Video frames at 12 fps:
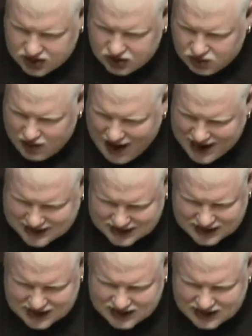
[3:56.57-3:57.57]

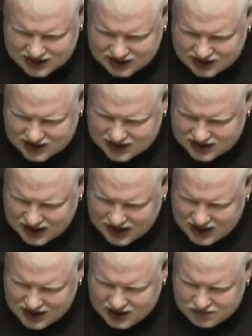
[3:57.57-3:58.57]
grassy,
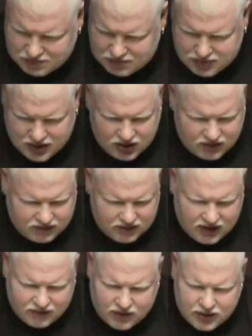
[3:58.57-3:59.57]
slightly bitter
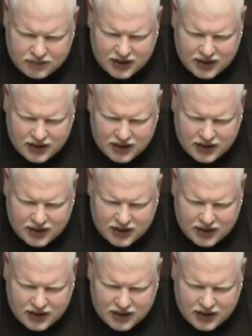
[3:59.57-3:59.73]
flavor in the